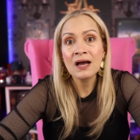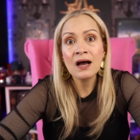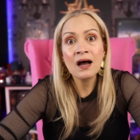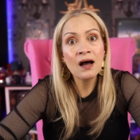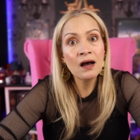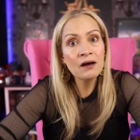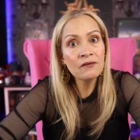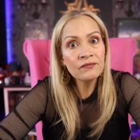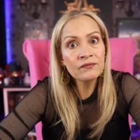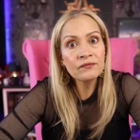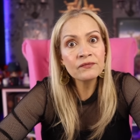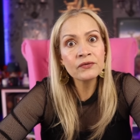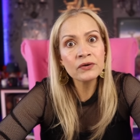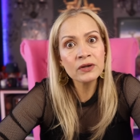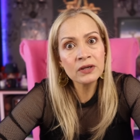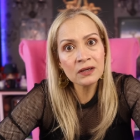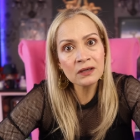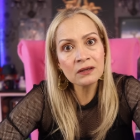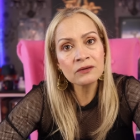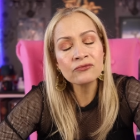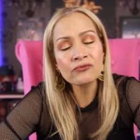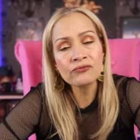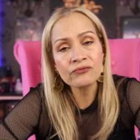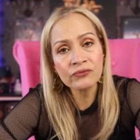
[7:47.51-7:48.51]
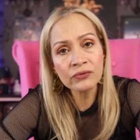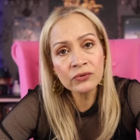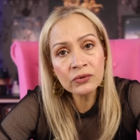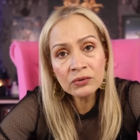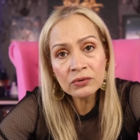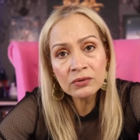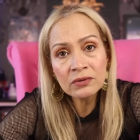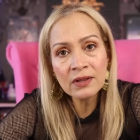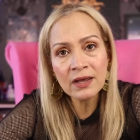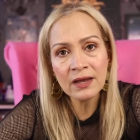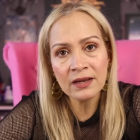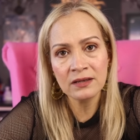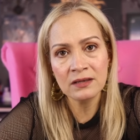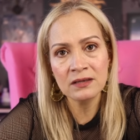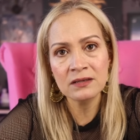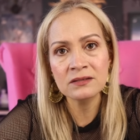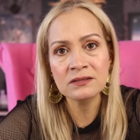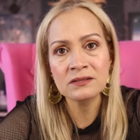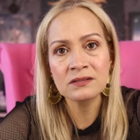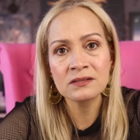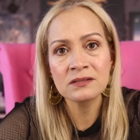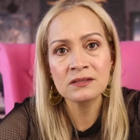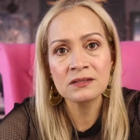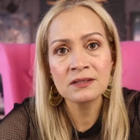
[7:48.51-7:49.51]
How freaking rude that
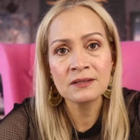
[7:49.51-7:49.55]
is.